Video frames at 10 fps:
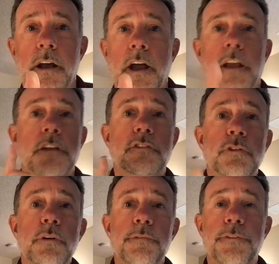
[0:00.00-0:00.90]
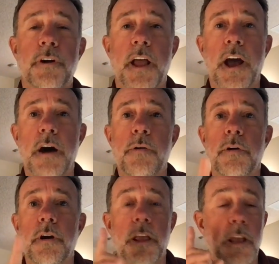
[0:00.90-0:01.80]
I can do it for an
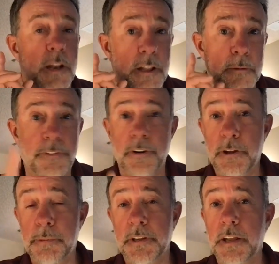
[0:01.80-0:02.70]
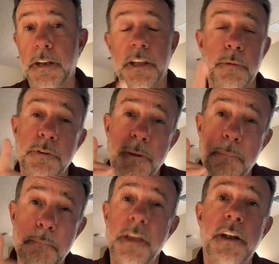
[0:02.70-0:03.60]
hour. And in the very beginning, it was a
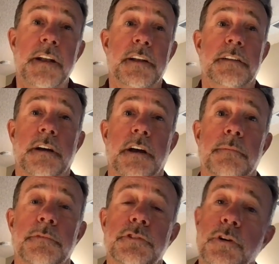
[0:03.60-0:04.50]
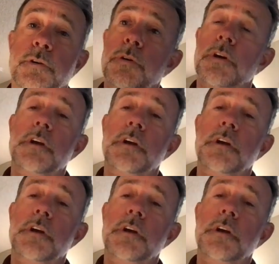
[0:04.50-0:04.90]
minute at a time. So